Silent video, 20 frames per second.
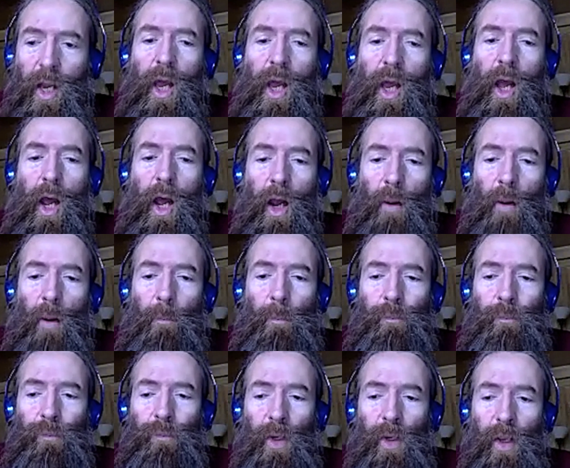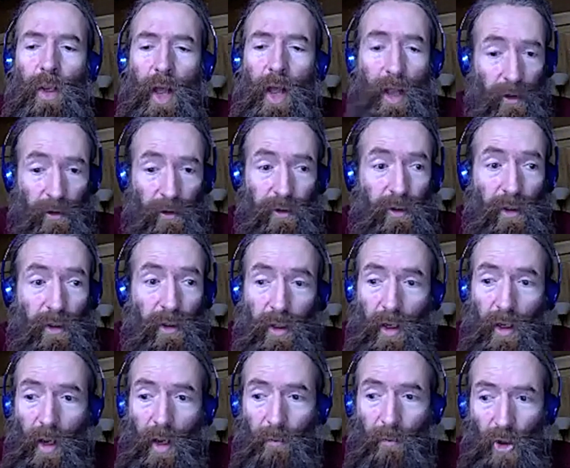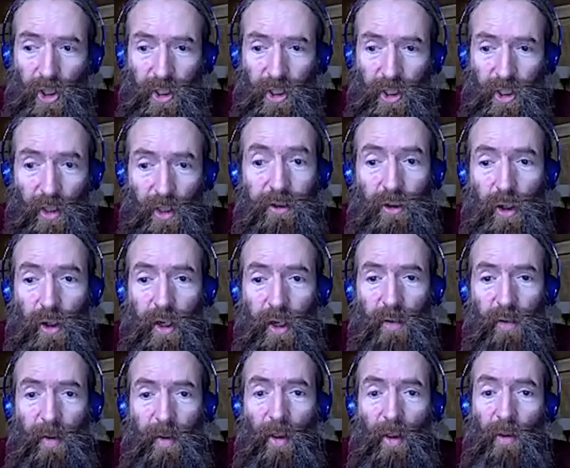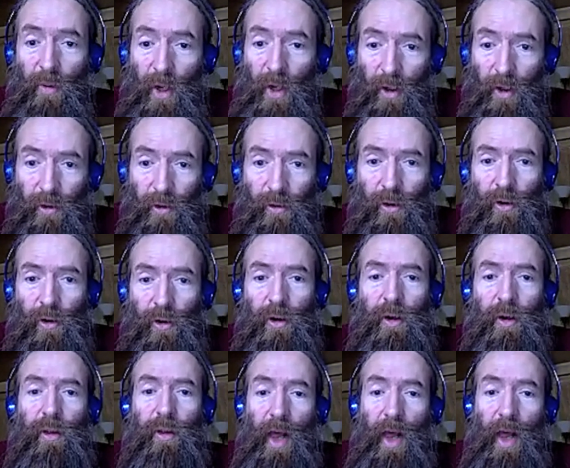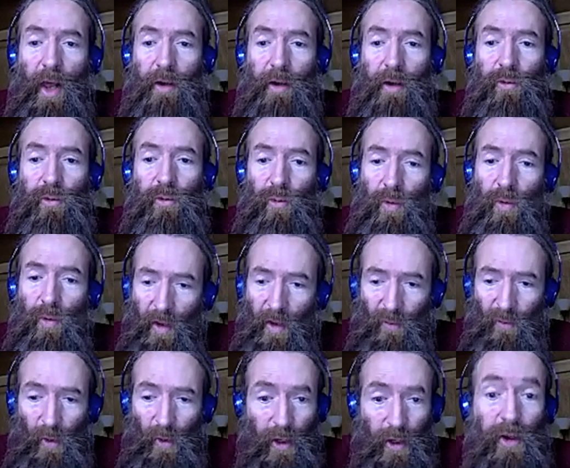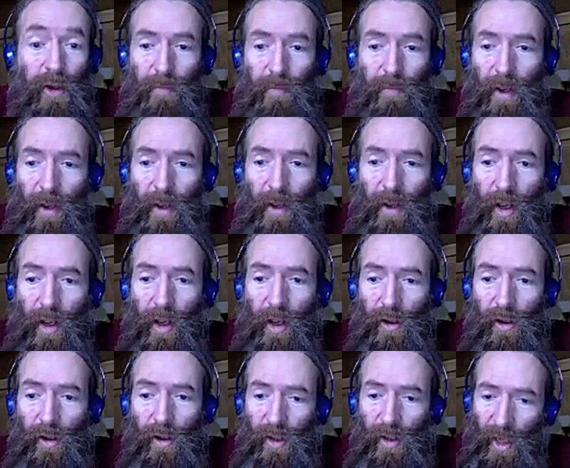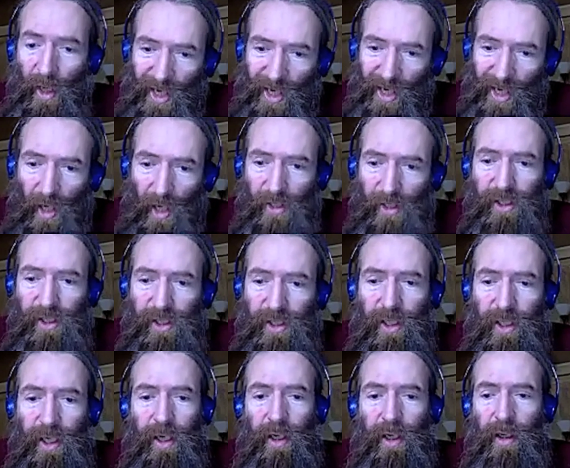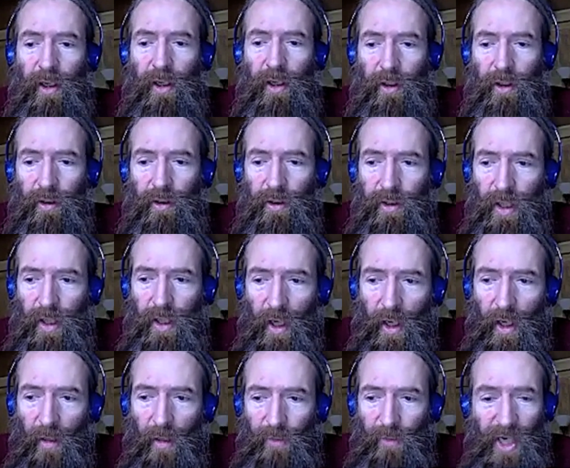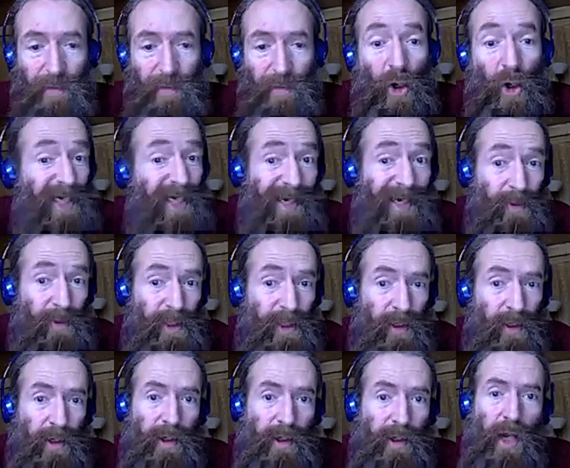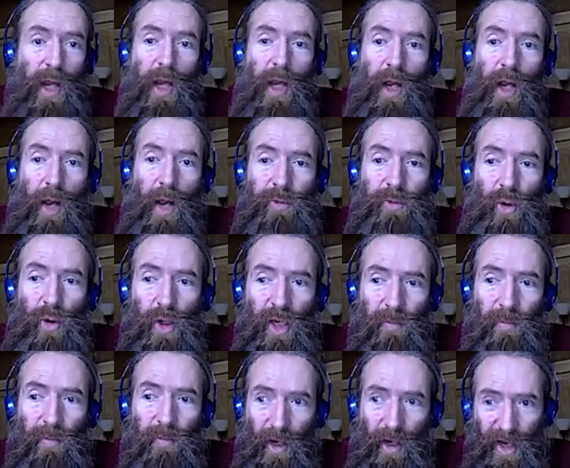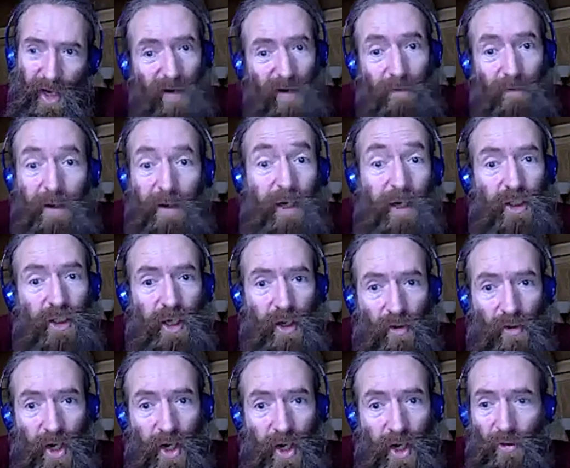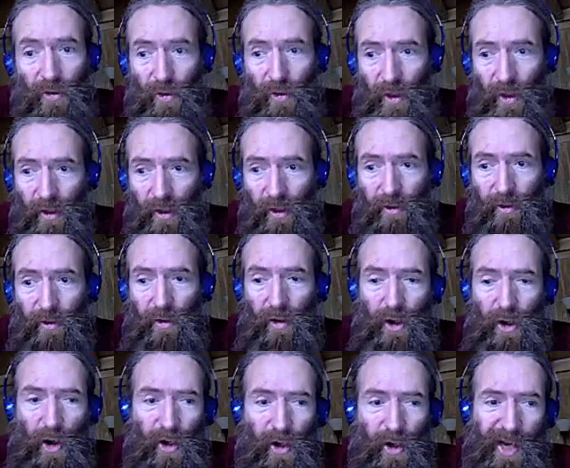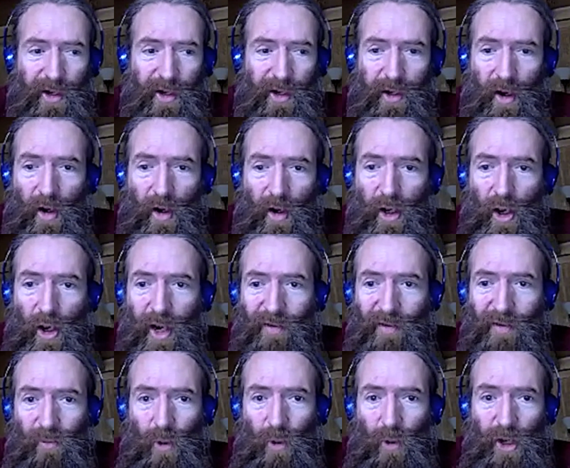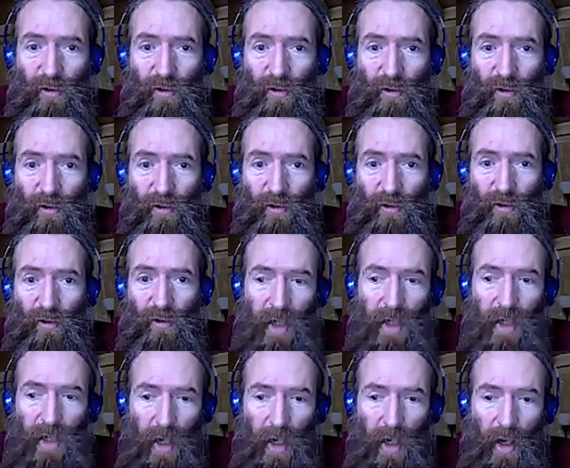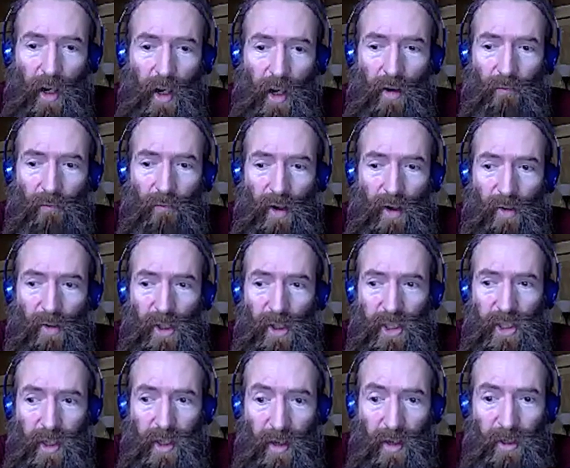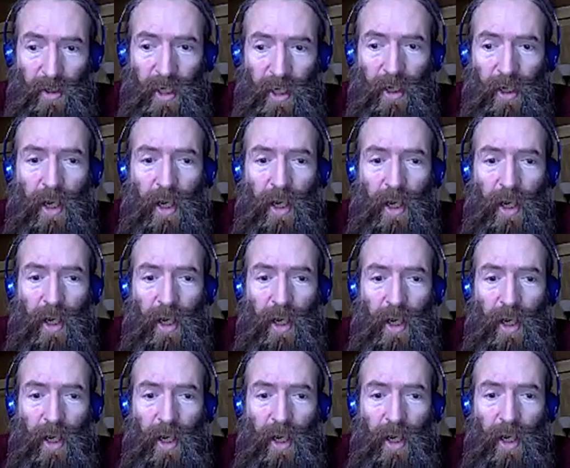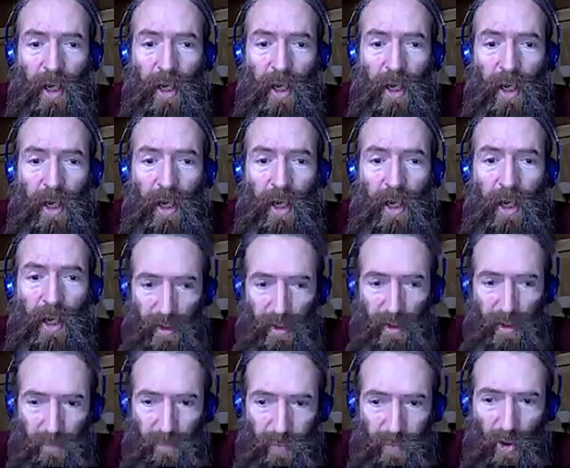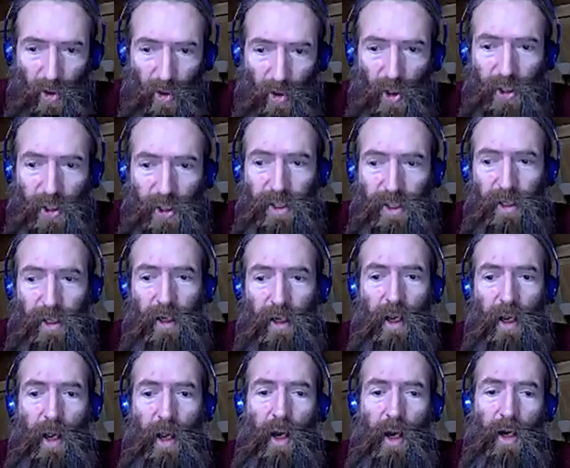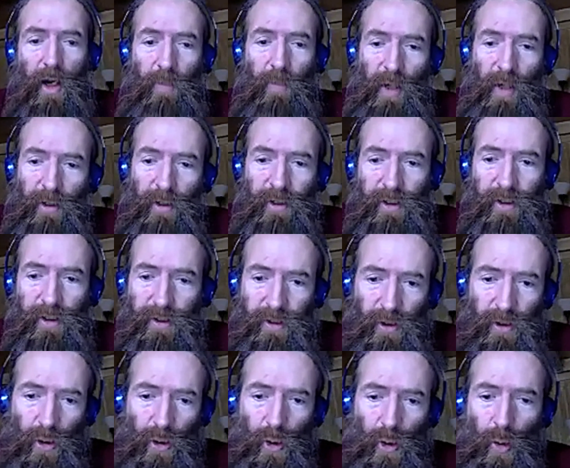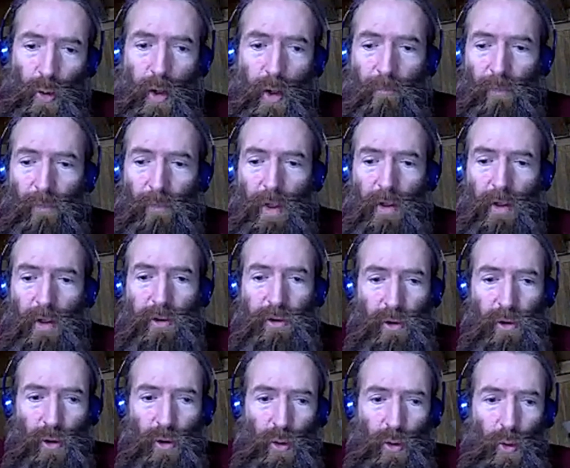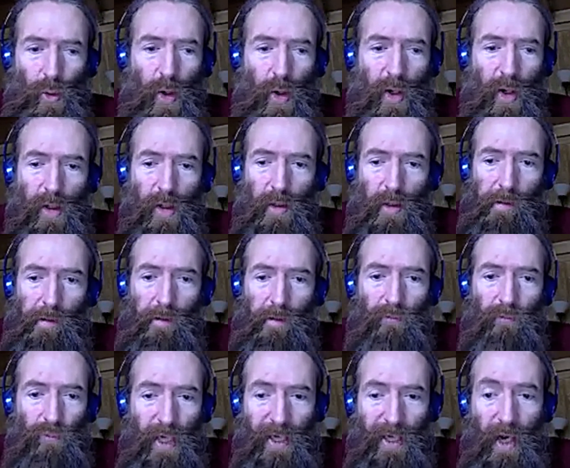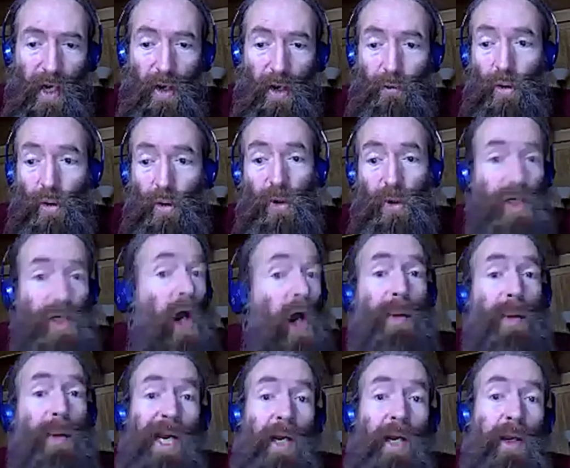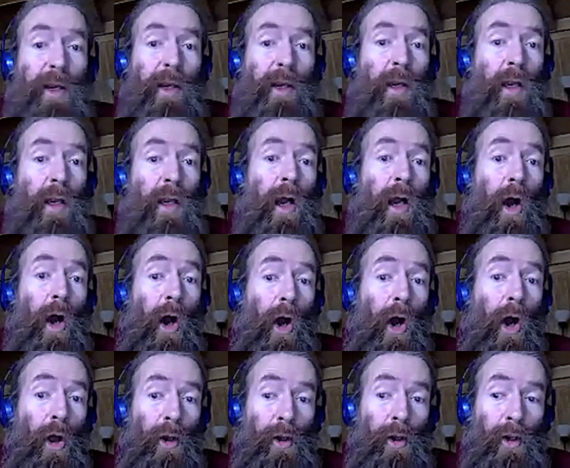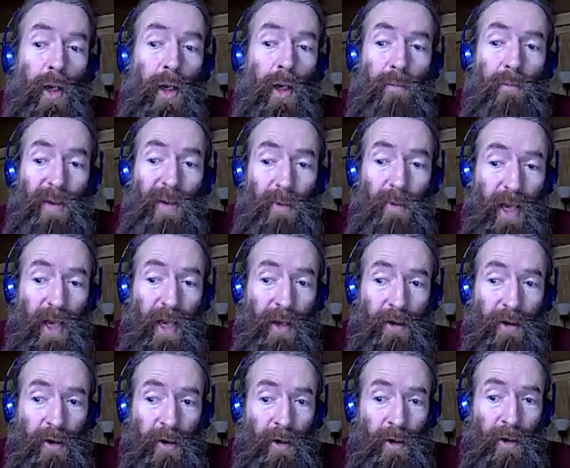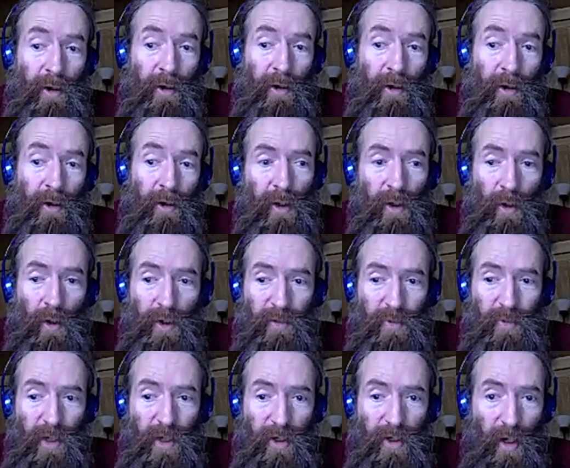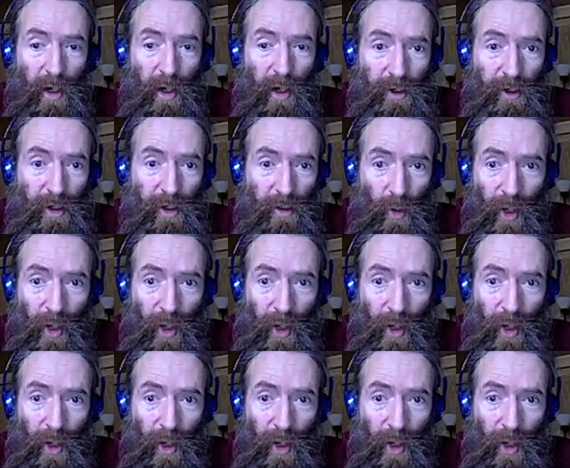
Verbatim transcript: Um, and I'm not just talking about the breakthroughs that everyone knows about, like CAR T and um, checkpoint inhibitors. I'm talking about kind of second generation things that are not necessarily on everyone's radar yet, but are very much coming and are exploiting our ability to do really high throughput omics on people's cancers so as to personalize things well